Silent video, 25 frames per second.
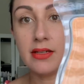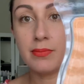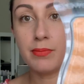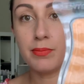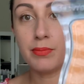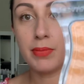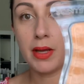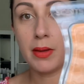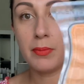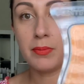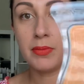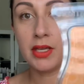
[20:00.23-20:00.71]

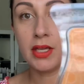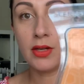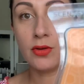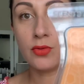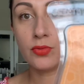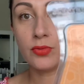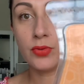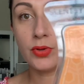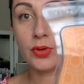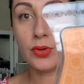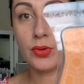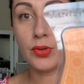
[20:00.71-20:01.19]
Pumpkin
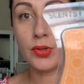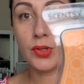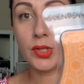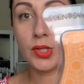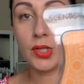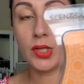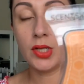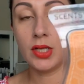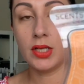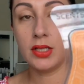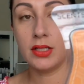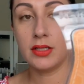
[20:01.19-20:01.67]

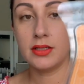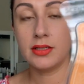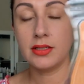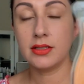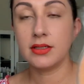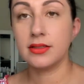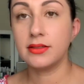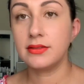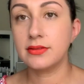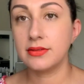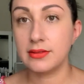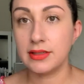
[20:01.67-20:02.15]
roll.
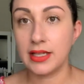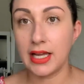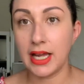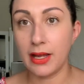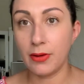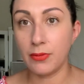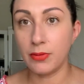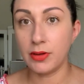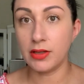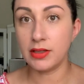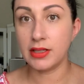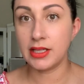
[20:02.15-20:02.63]
I
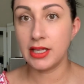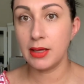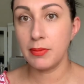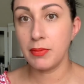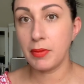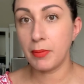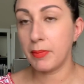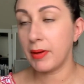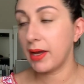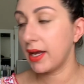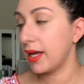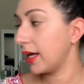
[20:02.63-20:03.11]
will keep
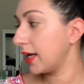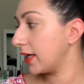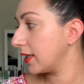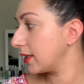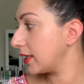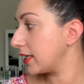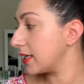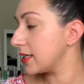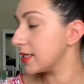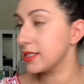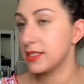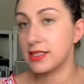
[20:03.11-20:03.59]
buying
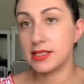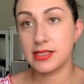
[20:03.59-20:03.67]
this